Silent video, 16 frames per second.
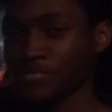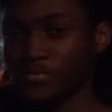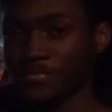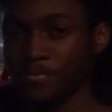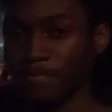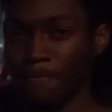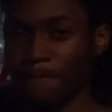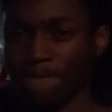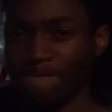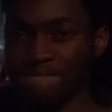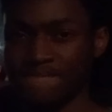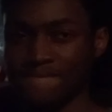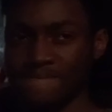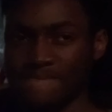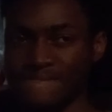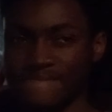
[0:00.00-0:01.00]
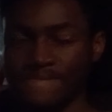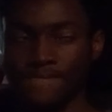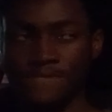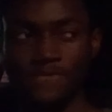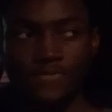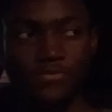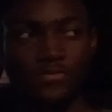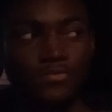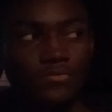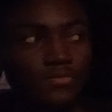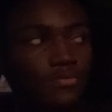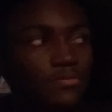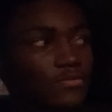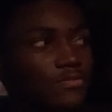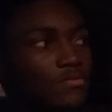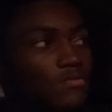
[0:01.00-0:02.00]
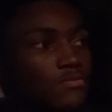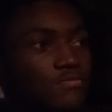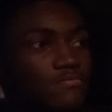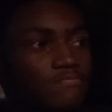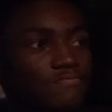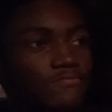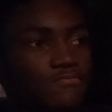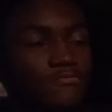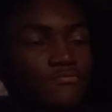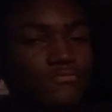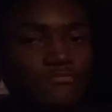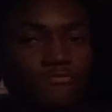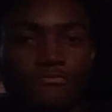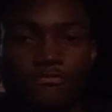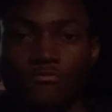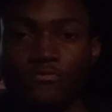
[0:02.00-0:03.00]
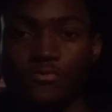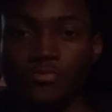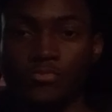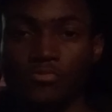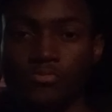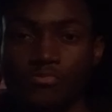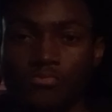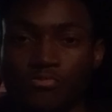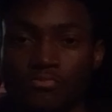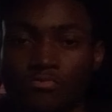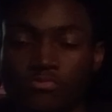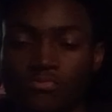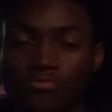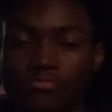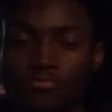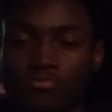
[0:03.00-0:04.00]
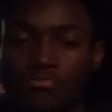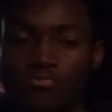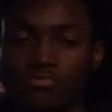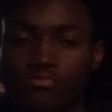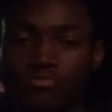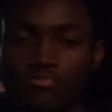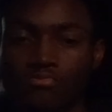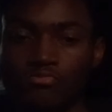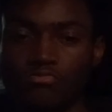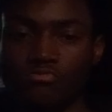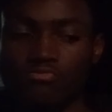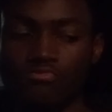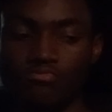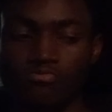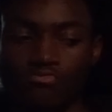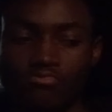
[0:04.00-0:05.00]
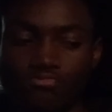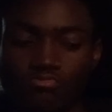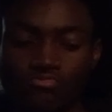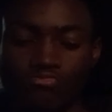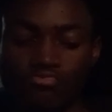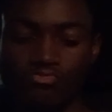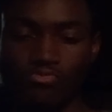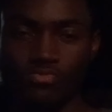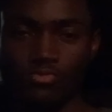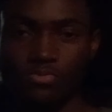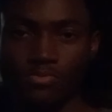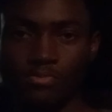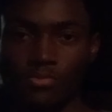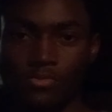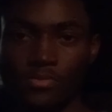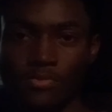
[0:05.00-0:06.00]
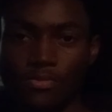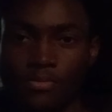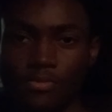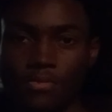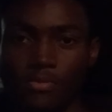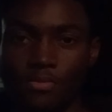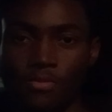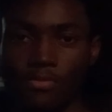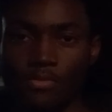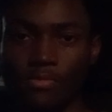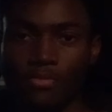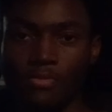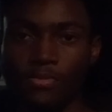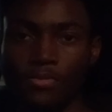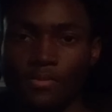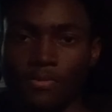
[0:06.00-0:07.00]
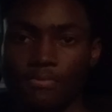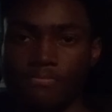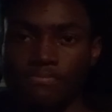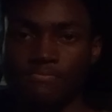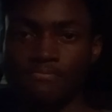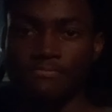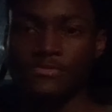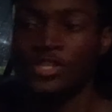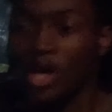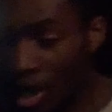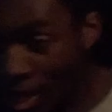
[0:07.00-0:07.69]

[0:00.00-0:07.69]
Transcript: (not speaking)